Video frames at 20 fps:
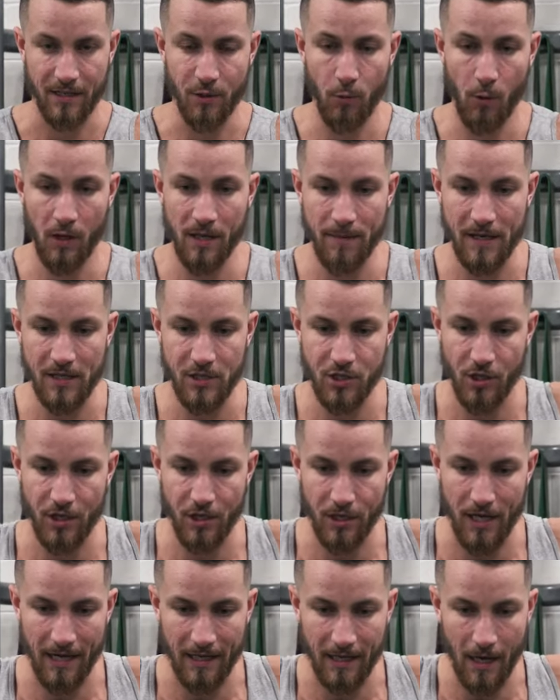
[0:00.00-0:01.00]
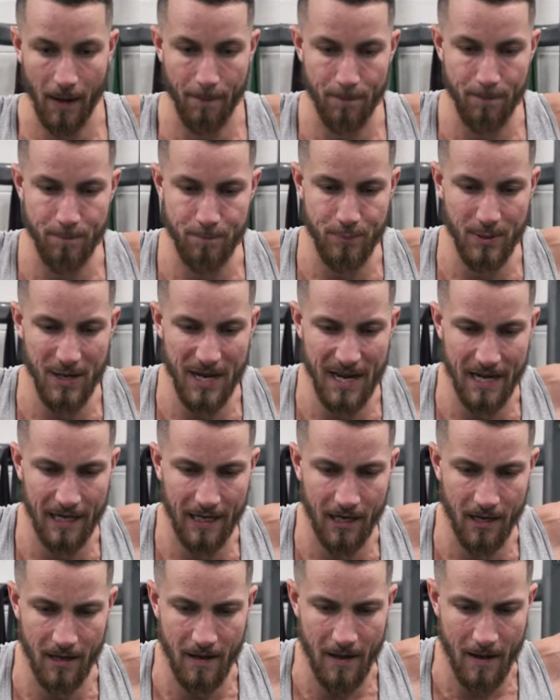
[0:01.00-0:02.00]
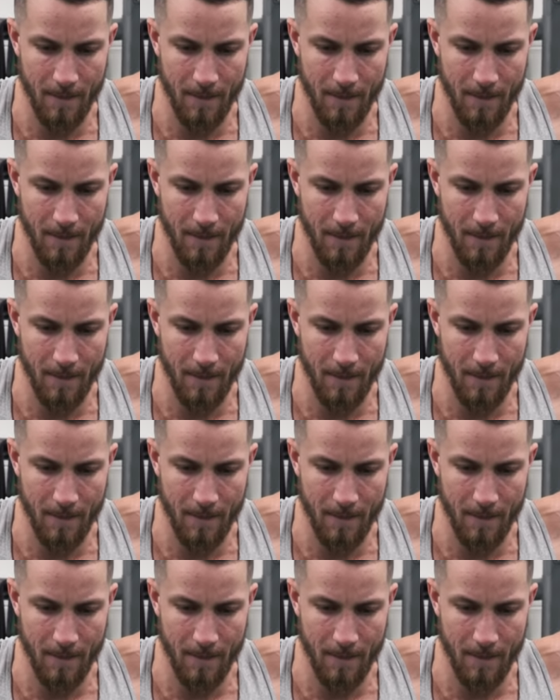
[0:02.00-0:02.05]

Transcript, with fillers: You wanna make sure you're getting a big,